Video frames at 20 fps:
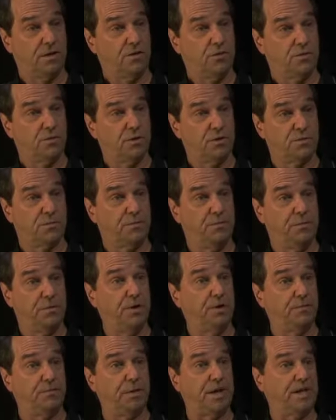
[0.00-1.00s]
was
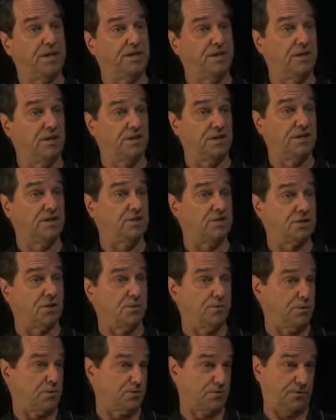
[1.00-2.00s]
being paid the least,
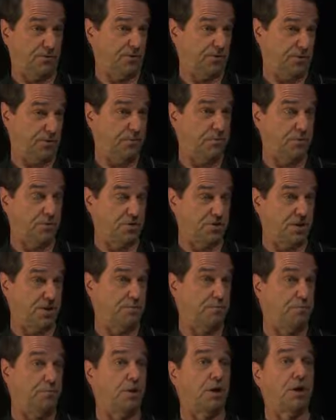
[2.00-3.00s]
almost
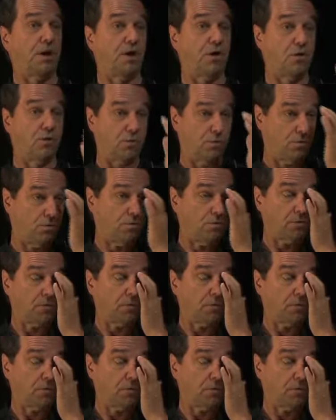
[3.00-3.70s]
50% below